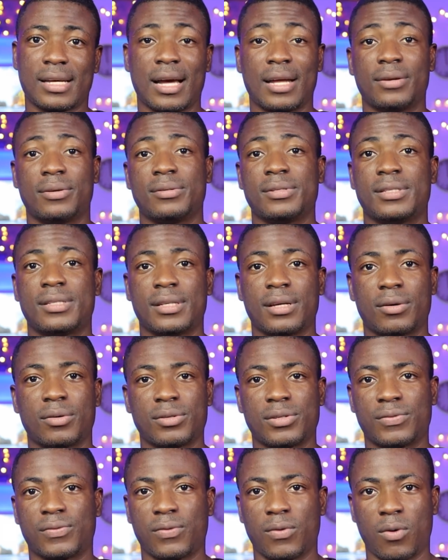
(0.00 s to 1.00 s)
Canon
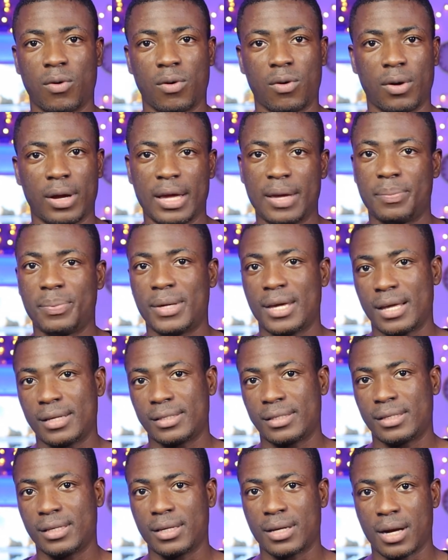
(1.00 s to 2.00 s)
sells for
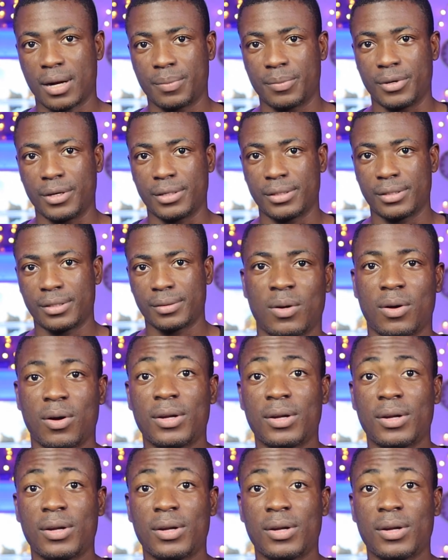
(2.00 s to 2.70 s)
APS-C cameras.